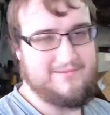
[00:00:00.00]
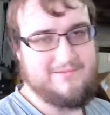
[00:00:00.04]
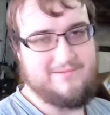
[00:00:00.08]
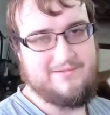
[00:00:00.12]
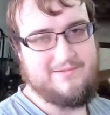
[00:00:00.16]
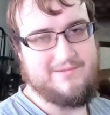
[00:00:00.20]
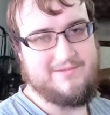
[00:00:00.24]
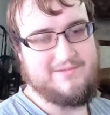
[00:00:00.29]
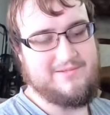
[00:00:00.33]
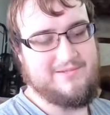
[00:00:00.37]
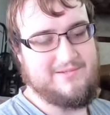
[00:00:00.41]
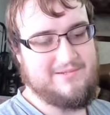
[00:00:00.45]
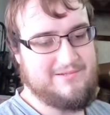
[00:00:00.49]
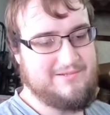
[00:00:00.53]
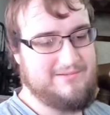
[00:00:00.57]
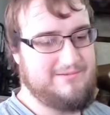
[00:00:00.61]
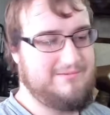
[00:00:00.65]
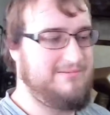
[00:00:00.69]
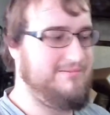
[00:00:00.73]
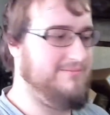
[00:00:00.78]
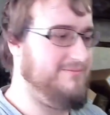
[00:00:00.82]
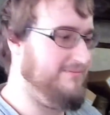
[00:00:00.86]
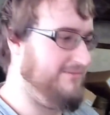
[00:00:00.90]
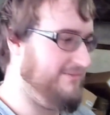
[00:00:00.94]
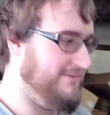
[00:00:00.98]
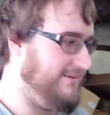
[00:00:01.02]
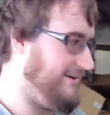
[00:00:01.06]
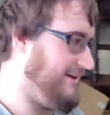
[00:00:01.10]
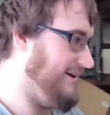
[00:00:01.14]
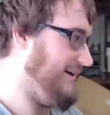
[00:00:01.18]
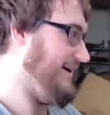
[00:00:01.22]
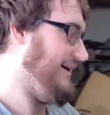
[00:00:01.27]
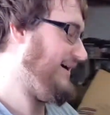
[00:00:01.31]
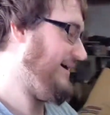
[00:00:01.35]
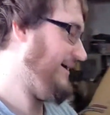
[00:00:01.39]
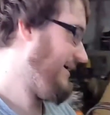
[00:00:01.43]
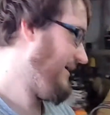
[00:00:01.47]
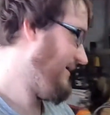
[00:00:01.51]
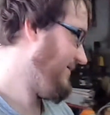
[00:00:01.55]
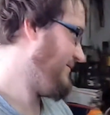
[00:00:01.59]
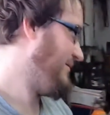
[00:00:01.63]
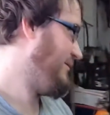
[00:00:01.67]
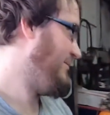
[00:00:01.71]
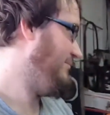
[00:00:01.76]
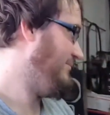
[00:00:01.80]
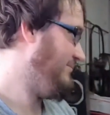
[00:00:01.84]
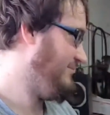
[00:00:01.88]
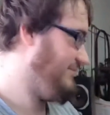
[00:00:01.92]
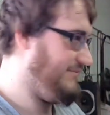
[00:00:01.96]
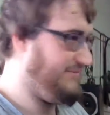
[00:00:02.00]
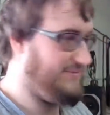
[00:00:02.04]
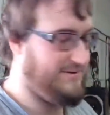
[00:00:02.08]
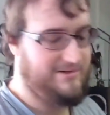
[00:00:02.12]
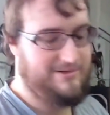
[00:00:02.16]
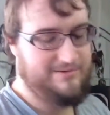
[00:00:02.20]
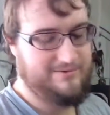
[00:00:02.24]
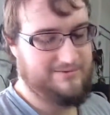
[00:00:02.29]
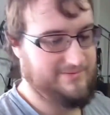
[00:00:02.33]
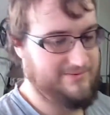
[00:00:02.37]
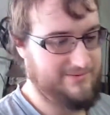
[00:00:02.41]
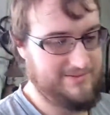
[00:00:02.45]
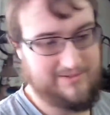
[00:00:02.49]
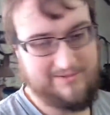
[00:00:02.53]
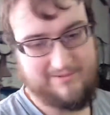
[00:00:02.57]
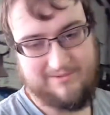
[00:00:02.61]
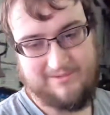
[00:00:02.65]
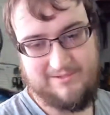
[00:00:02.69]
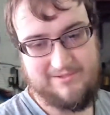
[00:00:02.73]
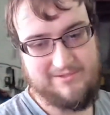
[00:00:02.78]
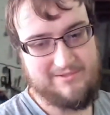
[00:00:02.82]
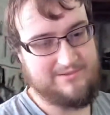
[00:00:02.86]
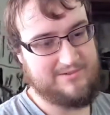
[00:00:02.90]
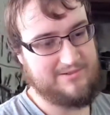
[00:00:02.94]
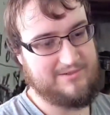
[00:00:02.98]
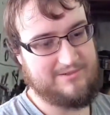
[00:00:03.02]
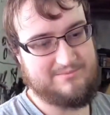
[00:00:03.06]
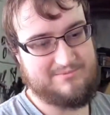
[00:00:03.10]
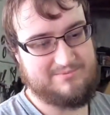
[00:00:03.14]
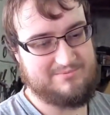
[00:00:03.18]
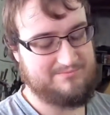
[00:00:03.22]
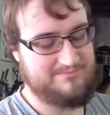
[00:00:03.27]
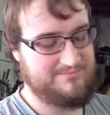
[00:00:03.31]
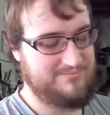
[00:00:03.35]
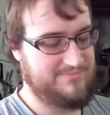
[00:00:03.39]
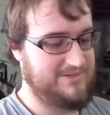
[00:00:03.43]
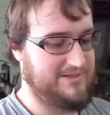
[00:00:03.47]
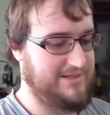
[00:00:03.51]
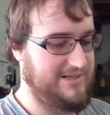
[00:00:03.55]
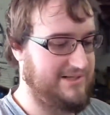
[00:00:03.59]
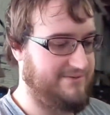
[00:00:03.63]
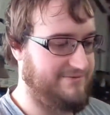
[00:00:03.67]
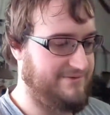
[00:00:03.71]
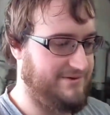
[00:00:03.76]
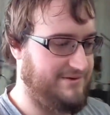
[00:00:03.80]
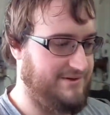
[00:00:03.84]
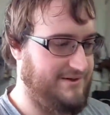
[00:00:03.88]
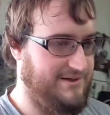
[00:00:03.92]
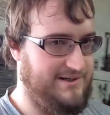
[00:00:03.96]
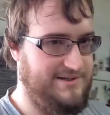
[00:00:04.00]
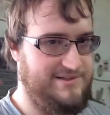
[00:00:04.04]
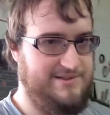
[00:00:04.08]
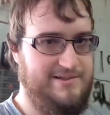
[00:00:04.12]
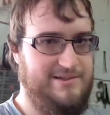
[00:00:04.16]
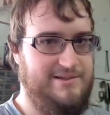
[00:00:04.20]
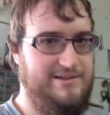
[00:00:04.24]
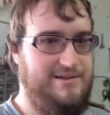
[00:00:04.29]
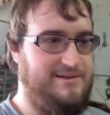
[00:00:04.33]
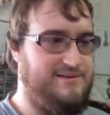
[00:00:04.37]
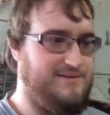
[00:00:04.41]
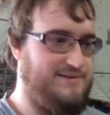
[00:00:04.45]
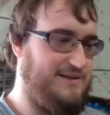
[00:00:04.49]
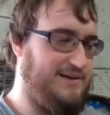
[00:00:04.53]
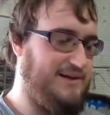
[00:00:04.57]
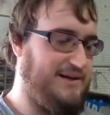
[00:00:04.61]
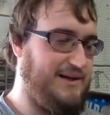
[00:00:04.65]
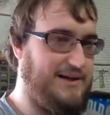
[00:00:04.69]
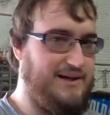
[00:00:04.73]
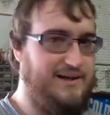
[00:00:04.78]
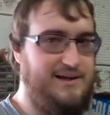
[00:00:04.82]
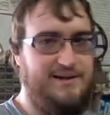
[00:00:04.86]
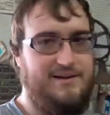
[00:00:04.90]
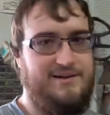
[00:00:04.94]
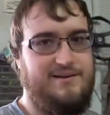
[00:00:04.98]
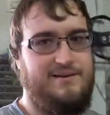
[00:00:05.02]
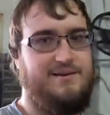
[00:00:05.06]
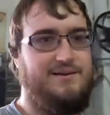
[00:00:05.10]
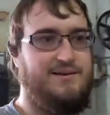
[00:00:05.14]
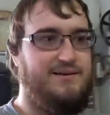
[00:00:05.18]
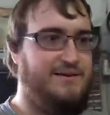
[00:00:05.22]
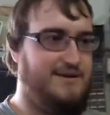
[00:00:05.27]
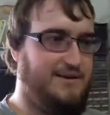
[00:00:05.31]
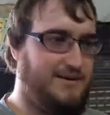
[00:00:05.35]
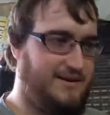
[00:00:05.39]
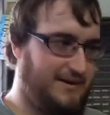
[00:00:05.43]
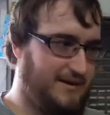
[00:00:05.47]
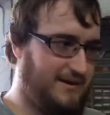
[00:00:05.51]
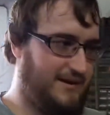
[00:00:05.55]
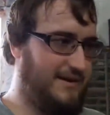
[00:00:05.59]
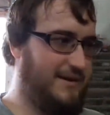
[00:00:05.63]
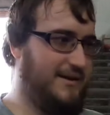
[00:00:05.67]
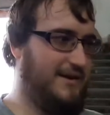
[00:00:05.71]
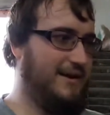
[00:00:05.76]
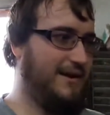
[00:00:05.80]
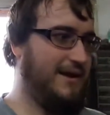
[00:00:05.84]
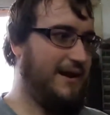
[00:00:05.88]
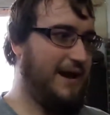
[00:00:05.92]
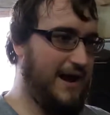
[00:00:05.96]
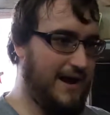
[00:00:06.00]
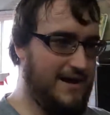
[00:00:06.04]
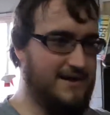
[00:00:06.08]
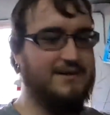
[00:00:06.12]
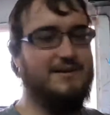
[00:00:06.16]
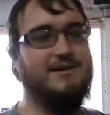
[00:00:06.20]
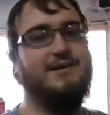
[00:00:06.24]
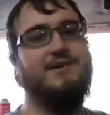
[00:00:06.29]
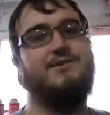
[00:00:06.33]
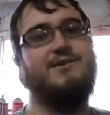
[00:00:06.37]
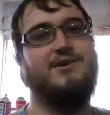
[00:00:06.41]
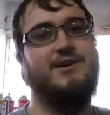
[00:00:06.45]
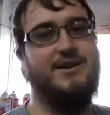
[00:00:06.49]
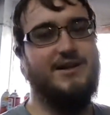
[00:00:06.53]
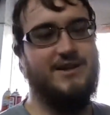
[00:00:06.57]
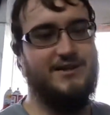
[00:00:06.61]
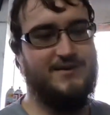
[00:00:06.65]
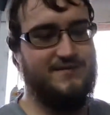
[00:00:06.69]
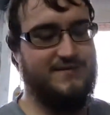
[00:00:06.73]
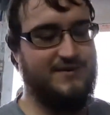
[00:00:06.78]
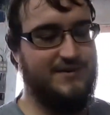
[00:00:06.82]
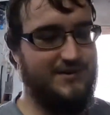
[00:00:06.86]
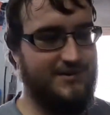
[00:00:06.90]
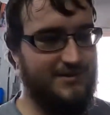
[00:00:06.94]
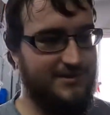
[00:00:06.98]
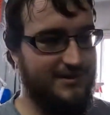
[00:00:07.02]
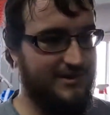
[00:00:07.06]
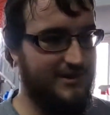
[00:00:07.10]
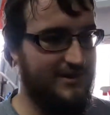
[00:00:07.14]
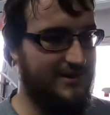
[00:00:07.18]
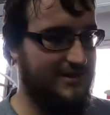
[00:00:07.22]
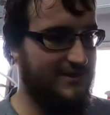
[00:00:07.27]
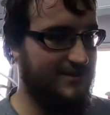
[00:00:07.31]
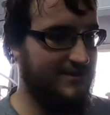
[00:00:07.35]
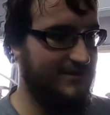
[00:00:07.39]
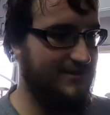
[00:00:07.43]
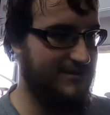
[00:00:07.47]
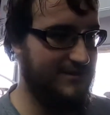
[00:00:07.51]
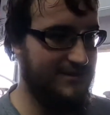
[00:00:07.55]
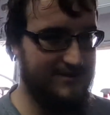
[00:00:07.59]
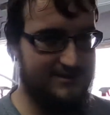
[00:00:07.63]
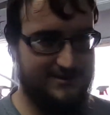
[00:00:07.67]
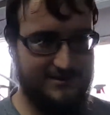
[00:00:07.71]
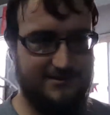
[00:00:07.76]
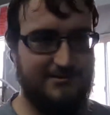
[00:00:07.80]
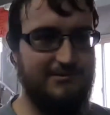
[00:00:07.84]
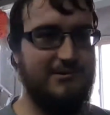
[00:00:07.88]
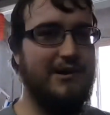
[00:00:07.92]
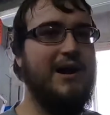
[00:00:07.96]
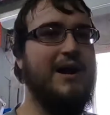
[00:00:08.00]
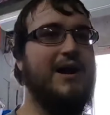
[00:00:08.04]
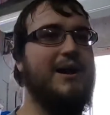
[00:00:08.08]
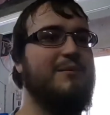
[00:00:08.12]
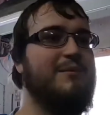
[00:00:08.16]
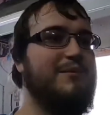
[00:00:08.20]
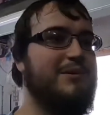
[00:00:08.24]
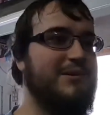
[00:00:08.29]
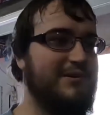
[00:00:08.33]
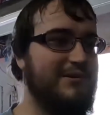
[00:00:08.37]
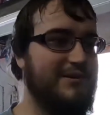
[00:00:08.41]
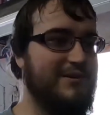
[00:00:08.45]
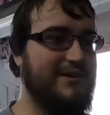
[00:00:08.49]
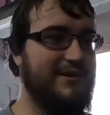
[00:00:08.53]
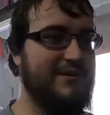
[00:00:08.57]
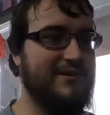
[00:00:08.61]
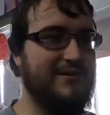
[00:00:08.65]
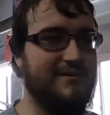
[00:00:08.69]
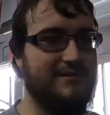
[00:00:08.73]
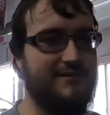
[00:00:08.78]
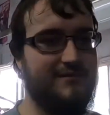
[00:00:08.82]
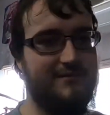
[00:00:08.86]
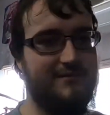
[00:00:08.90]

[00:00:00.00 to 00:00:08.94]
So I called up Calvert Racing, and I was like, hey, I need a transfer link and 2 heim joints.